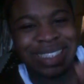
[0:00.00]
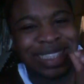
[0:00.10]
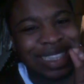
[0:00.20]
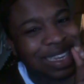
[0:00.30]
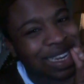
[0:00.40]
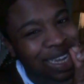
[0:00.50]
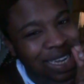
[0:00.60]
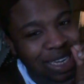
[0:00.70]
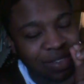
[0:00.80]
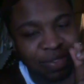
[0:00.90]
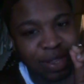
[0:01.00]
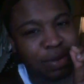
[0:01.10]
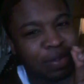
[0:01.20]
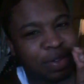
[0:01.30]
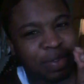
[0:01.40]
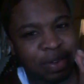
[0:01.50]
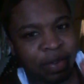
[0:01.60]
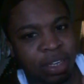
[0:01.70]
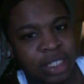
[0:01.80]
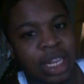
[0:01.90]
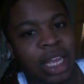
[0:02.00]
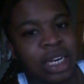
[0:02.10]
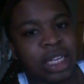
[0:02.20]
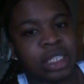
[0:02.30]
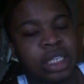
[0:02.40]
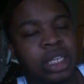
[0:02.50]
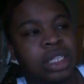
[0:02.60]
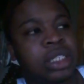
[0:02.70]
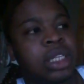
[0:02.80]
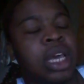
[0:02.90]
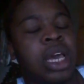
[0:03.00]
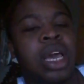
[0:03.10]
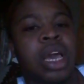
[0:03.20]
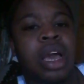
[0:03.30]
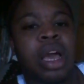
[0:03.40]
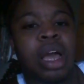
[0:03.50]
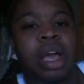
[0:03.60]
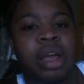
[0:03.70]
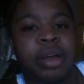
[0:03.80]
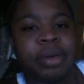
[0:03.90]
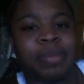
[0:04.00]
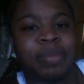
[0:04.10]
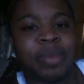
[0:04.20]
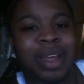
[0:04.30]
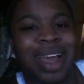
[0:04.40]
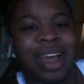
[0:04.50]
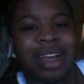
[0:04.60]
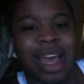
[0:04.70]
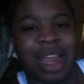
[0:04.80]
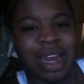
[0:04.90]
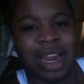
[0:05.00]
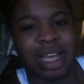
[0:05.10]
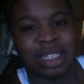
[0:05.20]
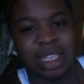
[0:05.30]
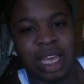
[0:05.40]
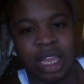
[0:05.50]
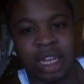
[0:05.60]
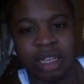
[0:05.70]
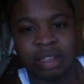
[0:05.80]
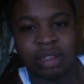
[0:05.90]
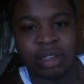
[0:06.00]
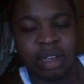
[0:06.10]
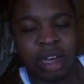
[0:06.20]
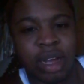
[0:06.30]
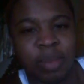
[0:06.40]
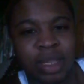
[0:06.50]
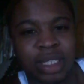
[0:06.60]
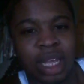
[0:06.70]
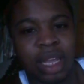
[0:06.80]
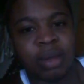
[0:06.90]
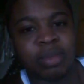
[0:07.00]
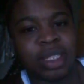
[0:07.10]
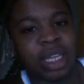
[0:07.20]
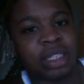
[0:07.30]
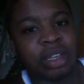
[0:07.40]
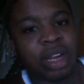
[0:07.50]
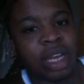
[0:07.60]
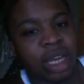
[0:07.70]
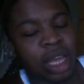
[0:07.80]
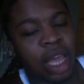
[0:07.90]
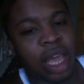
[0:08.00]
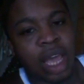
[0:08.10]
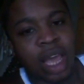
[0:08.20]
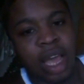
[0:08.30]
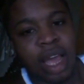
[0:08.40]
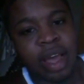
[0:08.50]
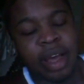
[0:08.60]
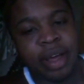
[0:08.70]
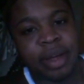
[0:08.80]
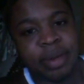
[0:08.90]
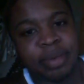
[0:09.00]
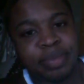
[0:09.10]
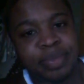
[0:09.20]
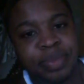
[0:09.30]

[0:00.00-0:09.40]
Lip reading: slight, very, very, very, very slight dizziness. I got nauseated a couple of times yesterday. Um,